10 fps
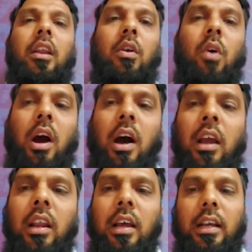Now
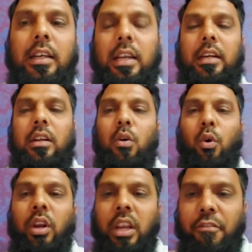are correct
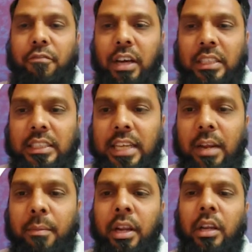only one
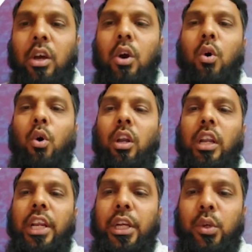statement,
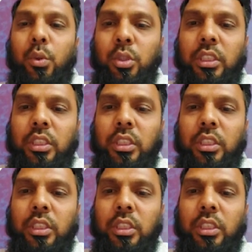only two